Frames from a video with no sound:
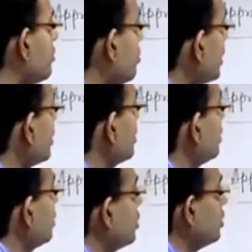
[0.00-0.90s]
but
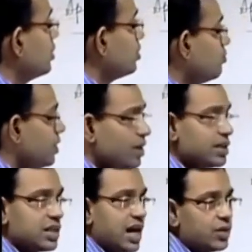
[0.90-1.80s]
we will
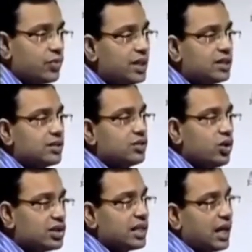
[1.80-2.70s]
start with
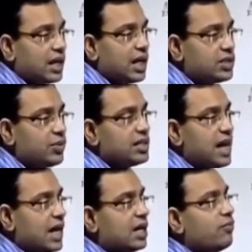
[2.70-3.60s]
those techniques which
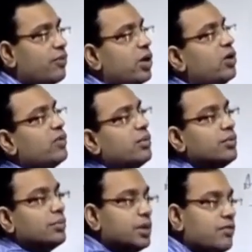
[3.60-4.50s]
directly follow from
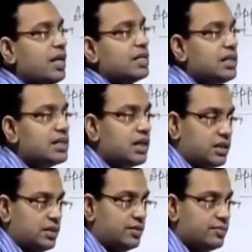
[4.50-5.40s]
our previous
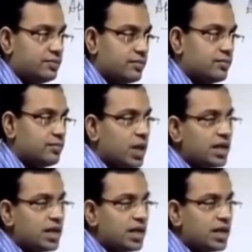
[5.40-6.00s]
discussion, because